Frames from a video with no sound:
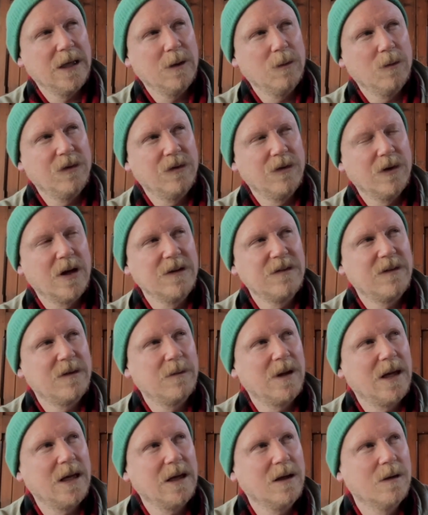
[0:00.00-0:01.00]
was nice to
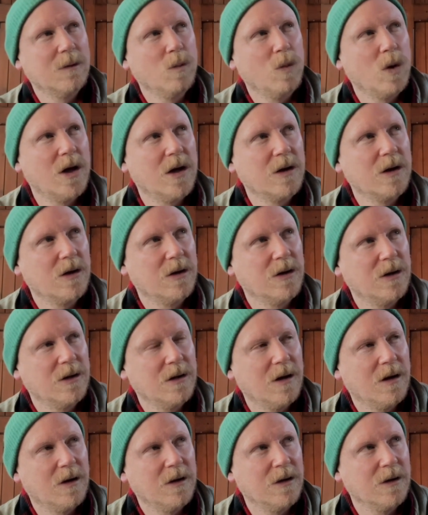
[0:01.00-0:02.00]
make a work on a,
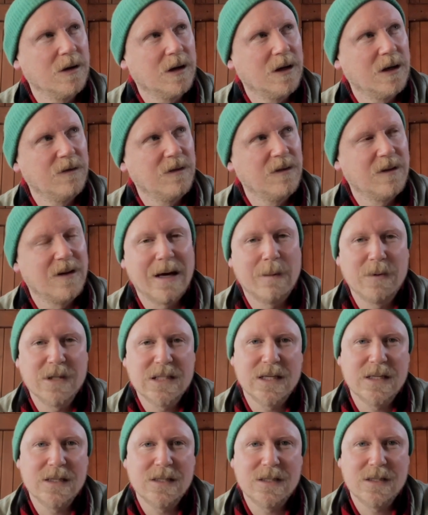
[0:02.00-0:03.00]
a kind of
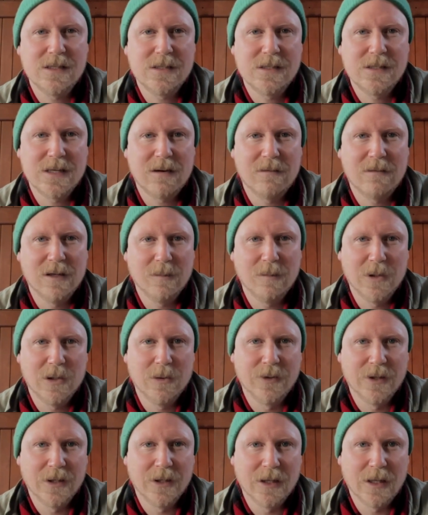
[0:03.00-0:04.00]
dilapidated, derelict
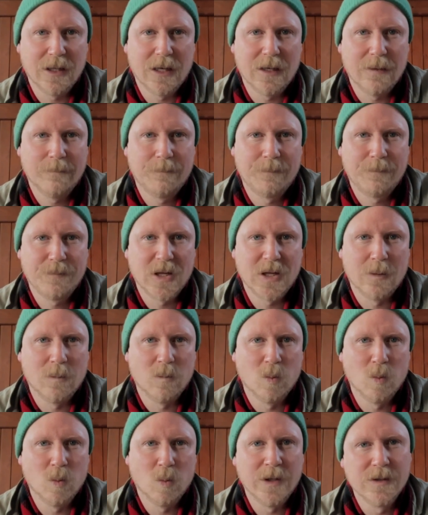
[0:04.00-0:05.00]
building again. And
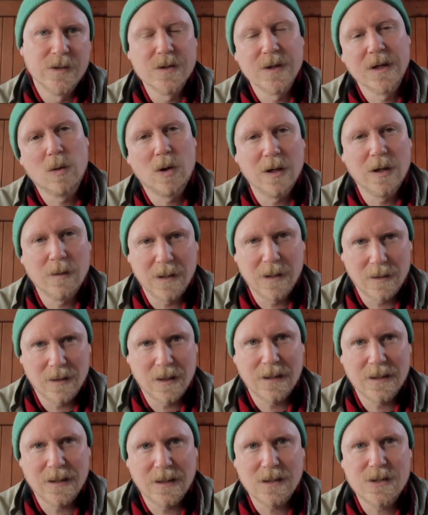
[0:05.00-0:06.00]
um, we're doing quite a bit of
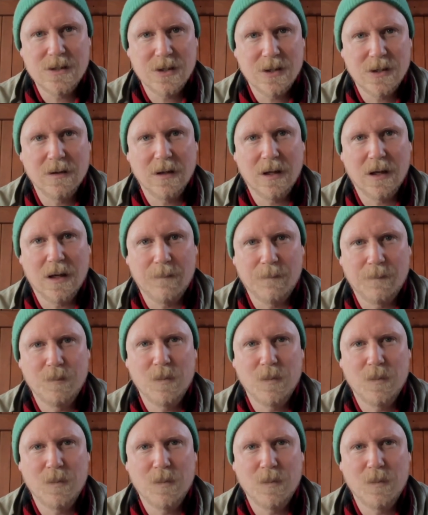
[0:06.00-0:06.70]
that next year again.